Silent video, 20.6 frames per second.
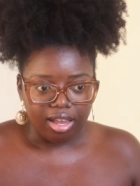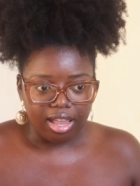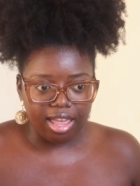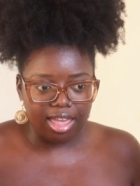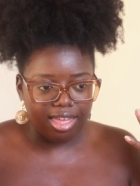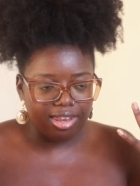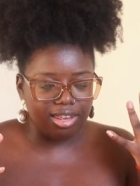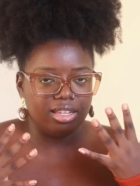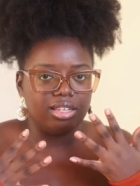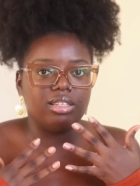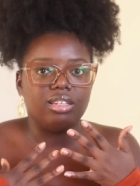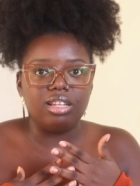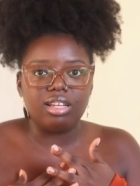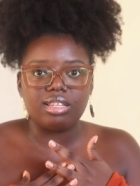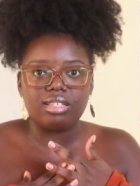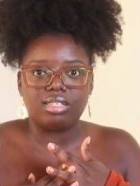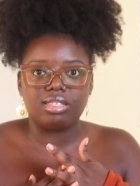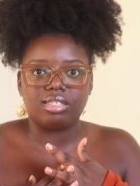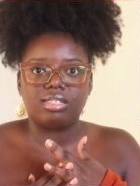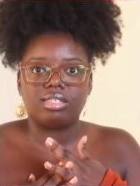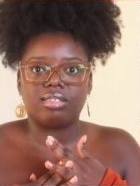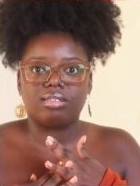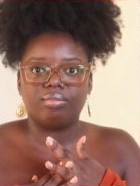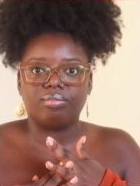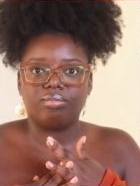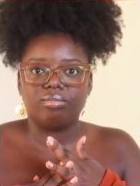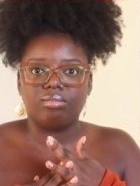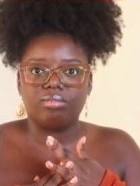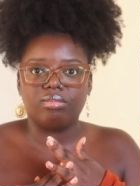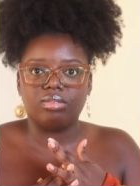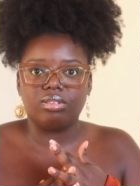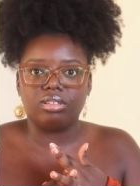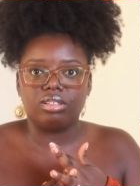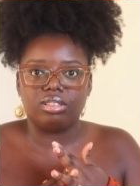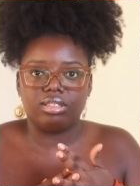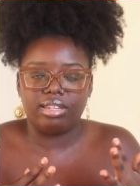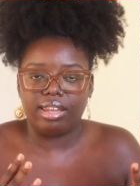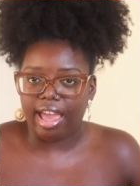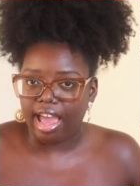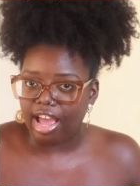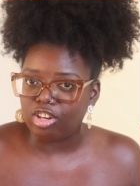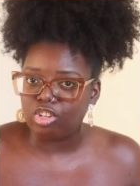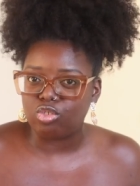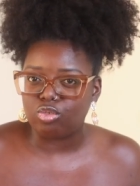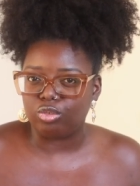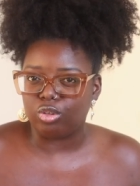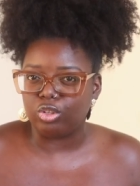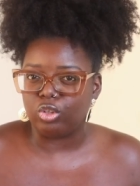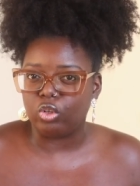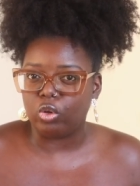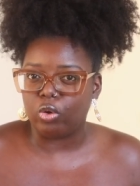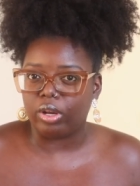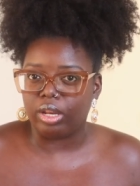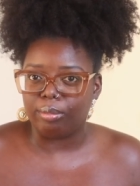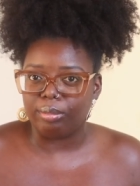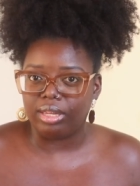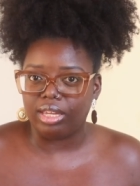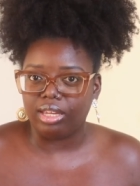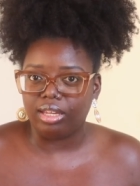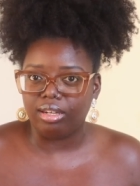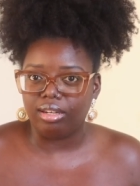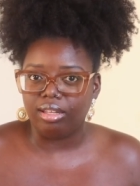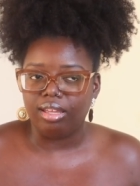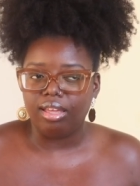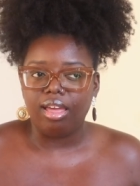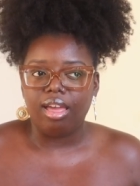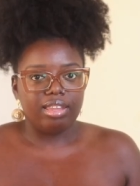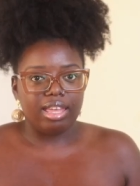and it looks natural, you know what I mean?